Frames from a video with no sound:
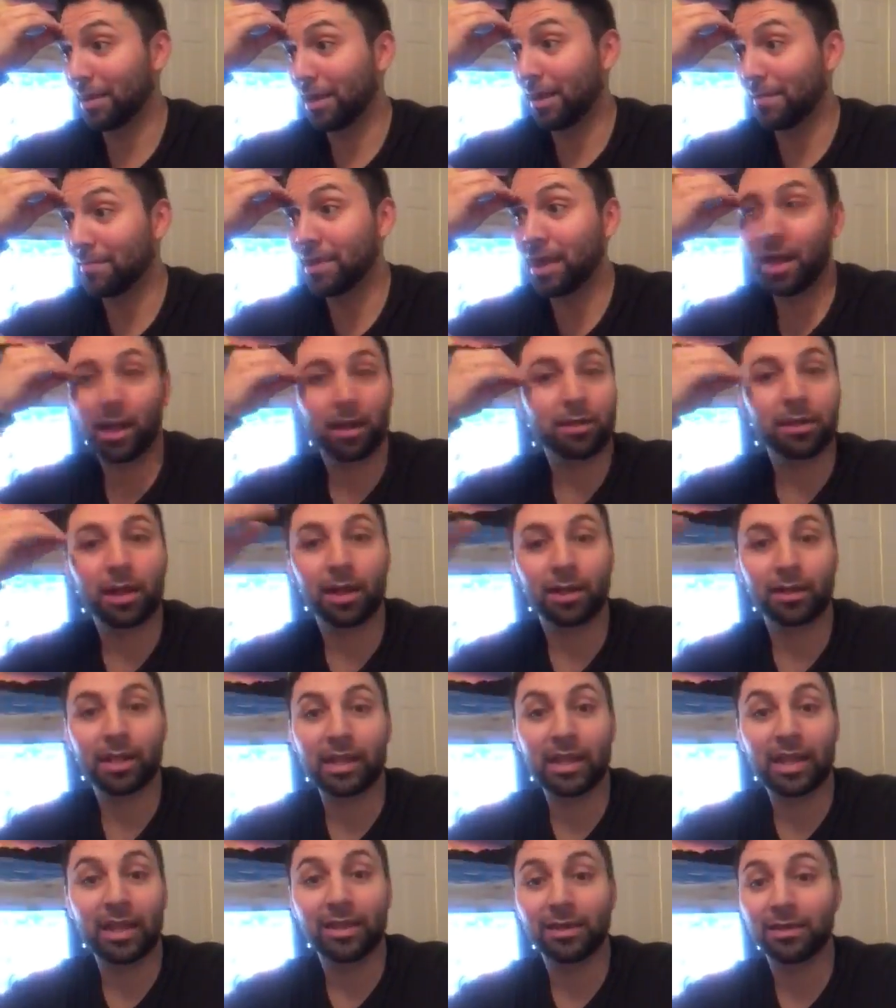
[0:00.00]
I'm not
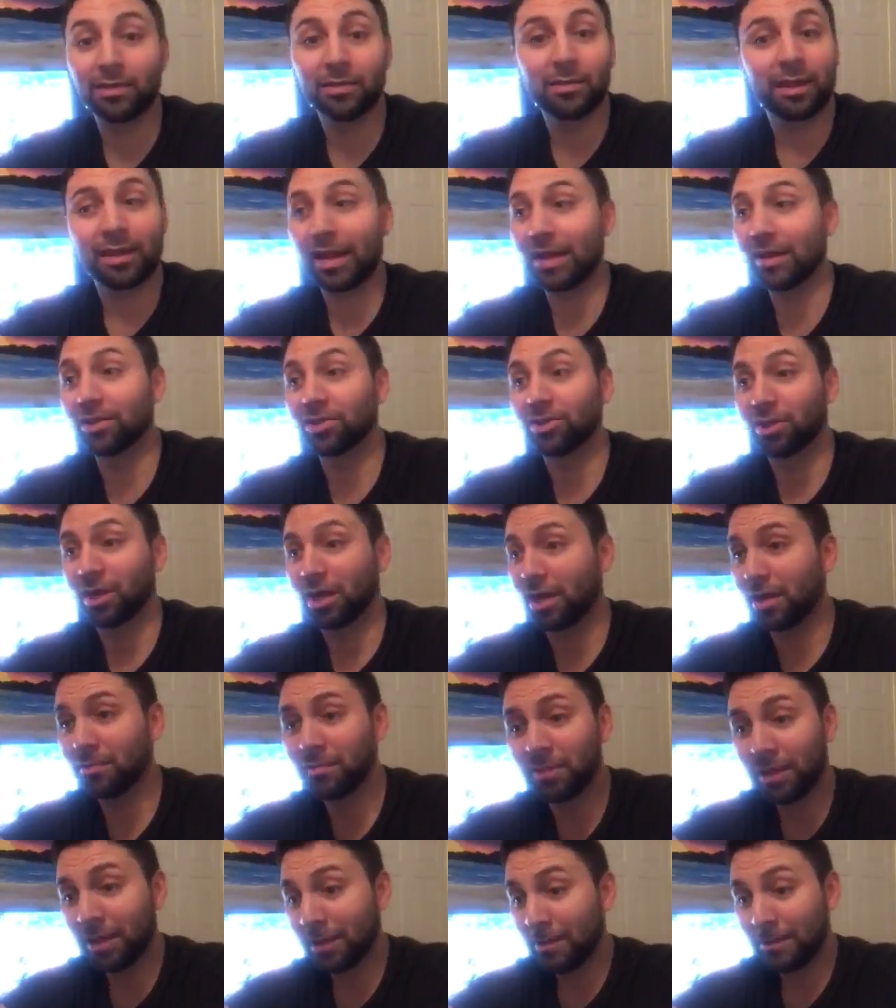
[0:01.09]
clocking in at a
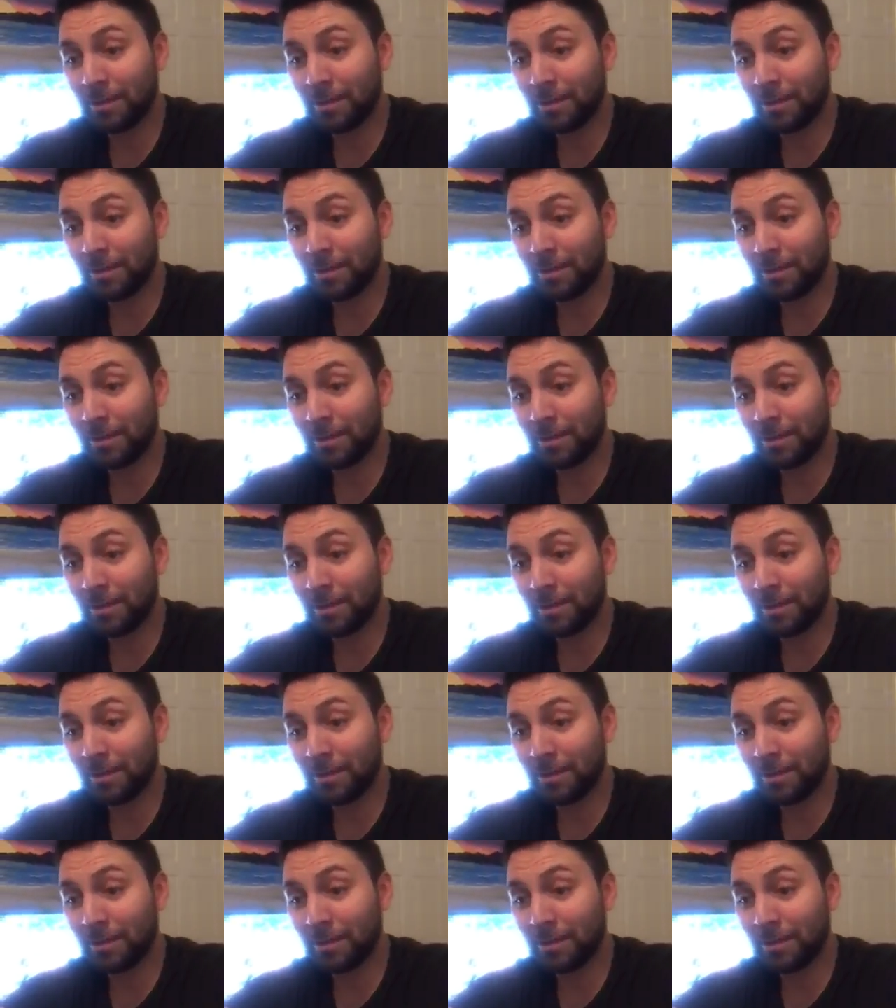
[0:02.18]
job.